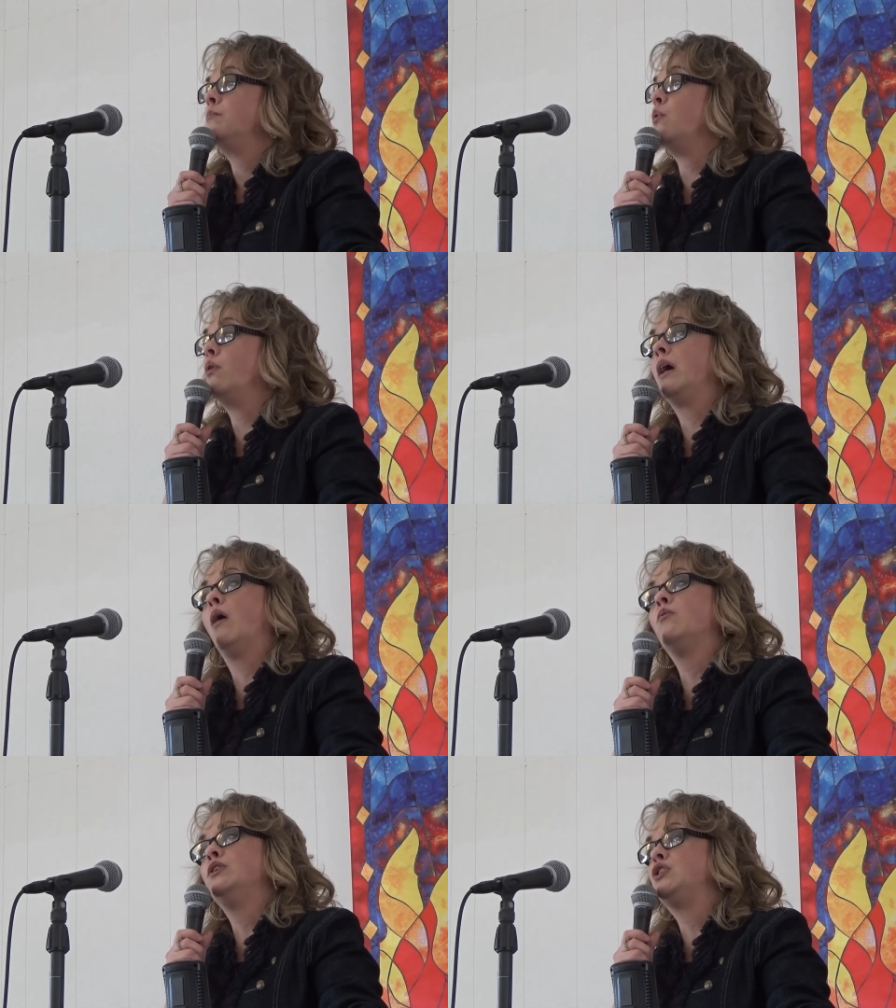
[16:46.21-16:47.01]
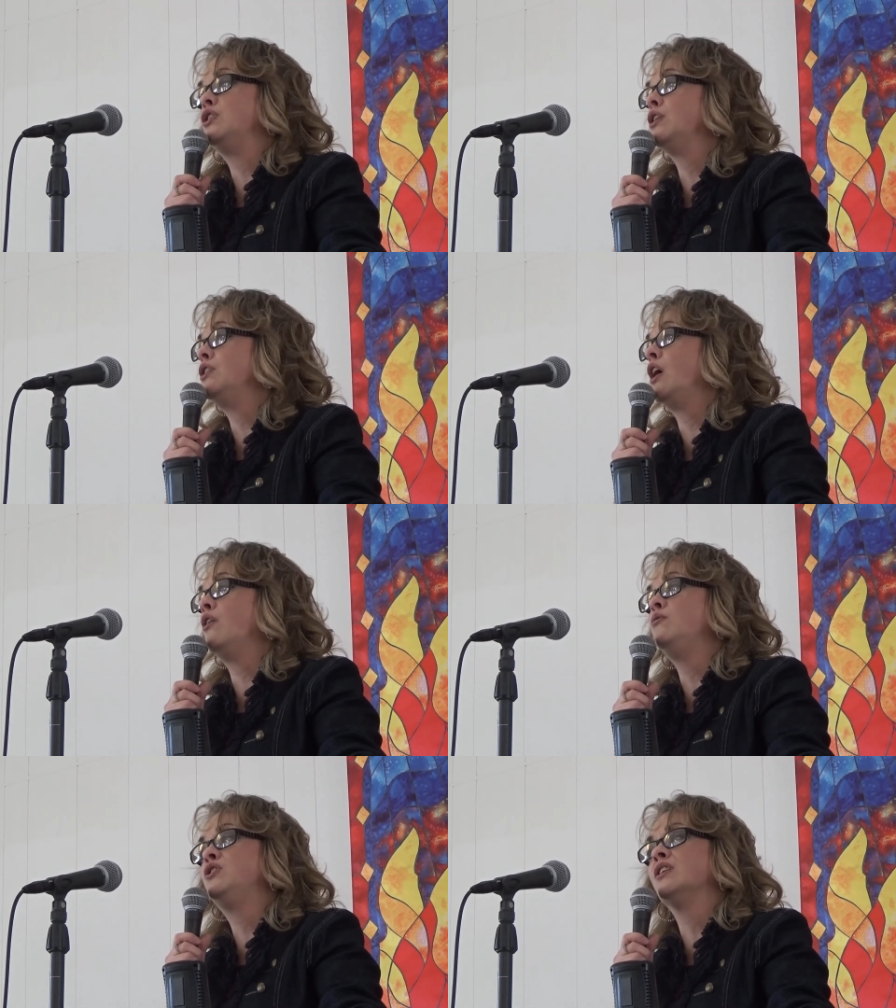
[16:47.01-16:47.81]
Boy, I want you to
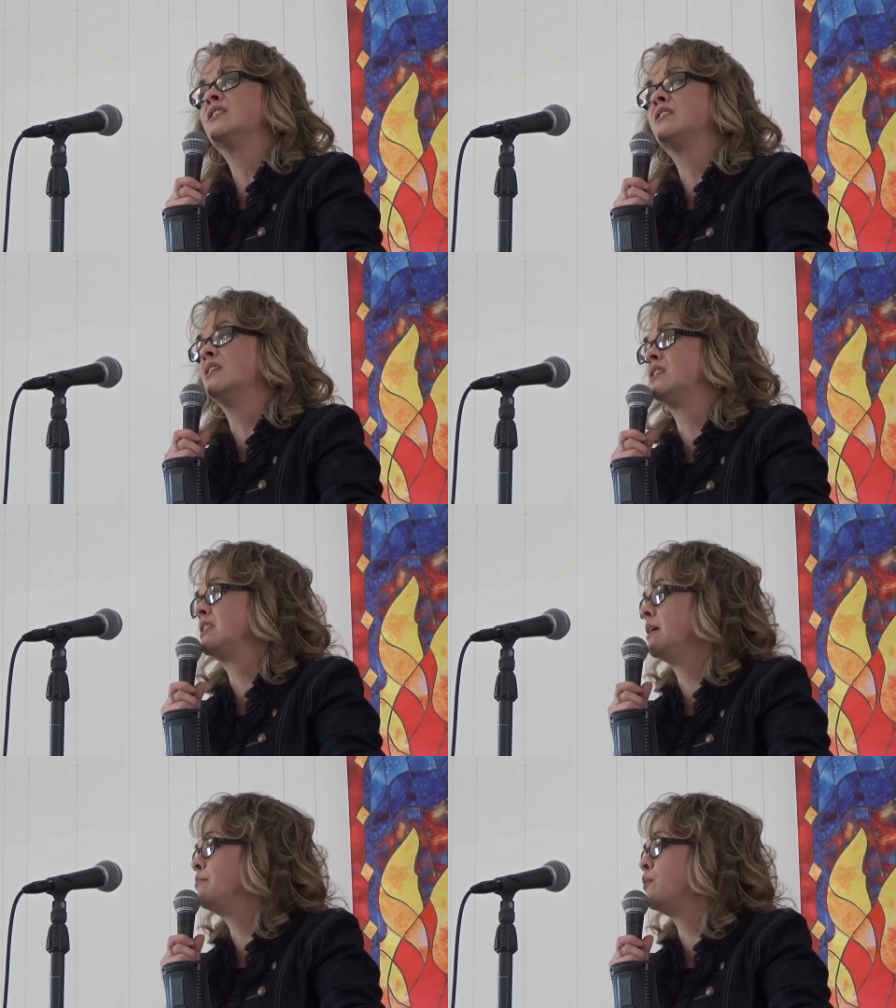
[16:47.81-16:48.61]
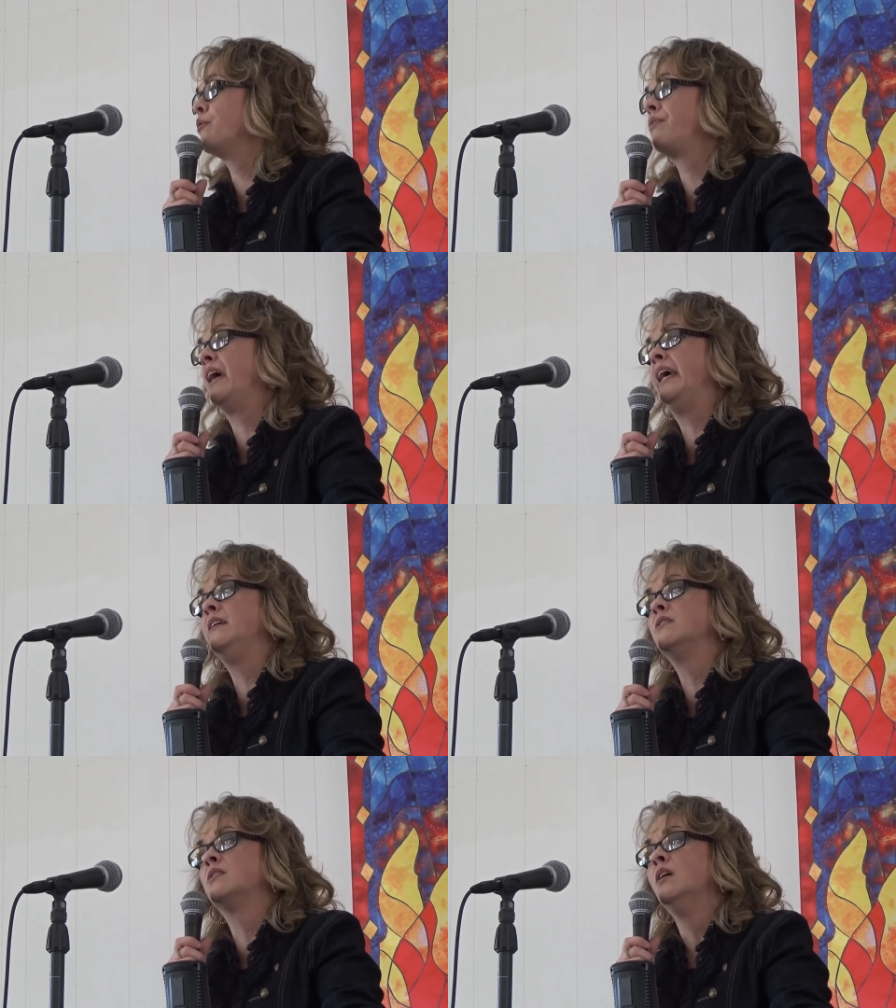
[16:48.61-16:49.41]
know just the simple
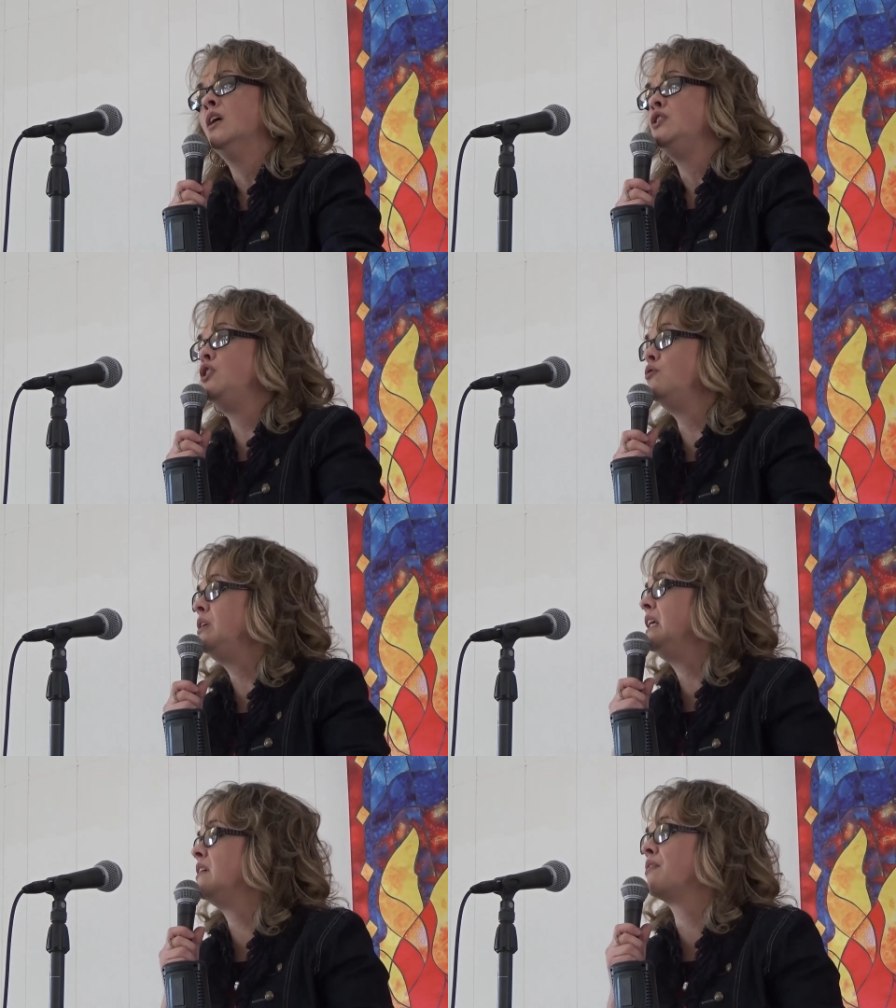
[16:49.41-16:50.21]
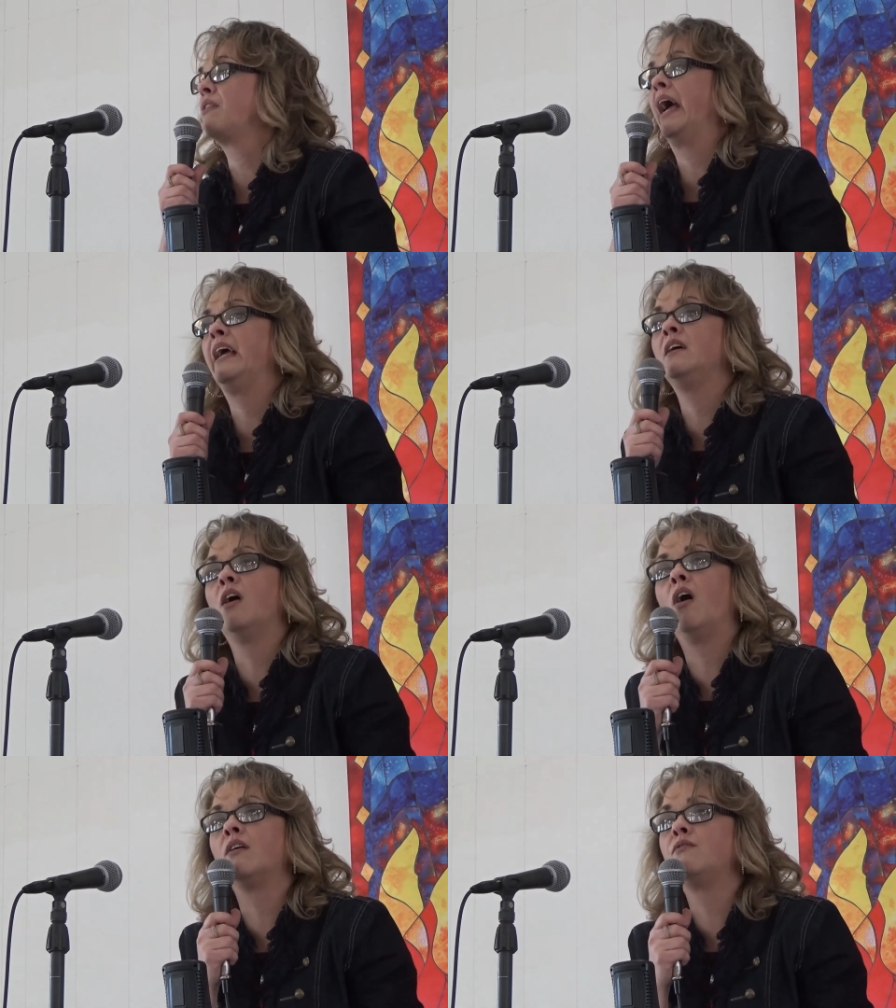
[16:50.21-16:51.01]
things you need to thank
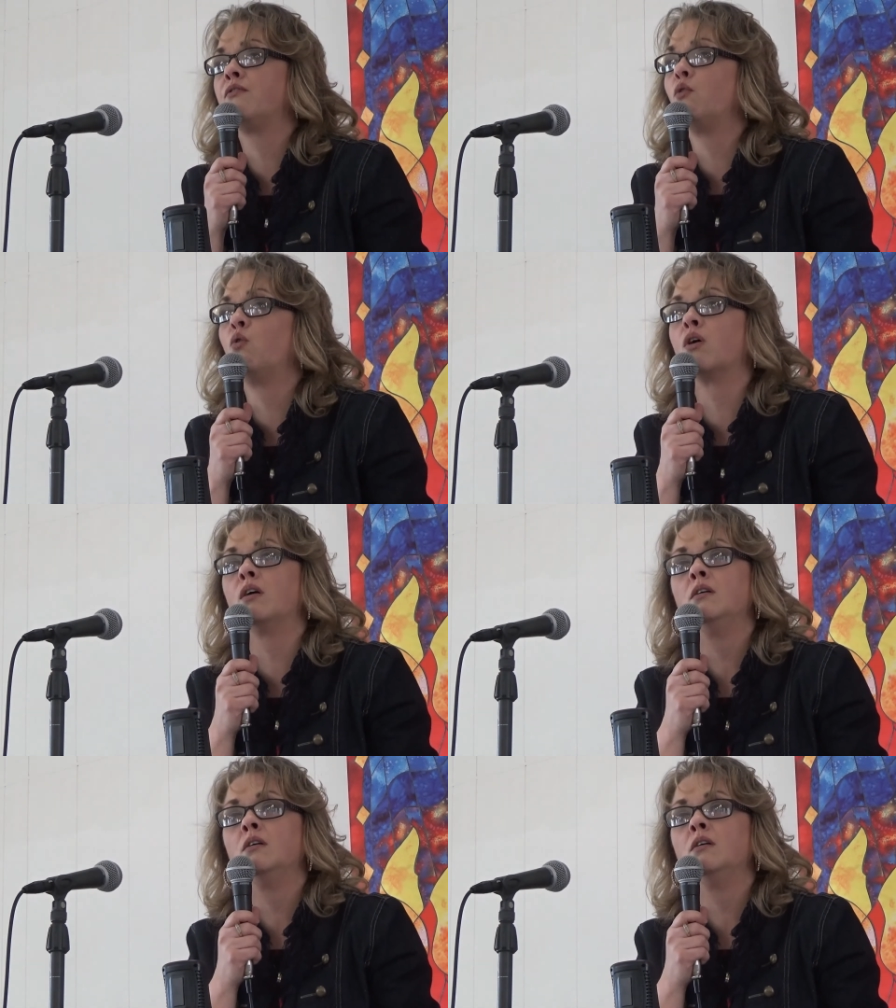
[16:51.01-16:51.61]
God for.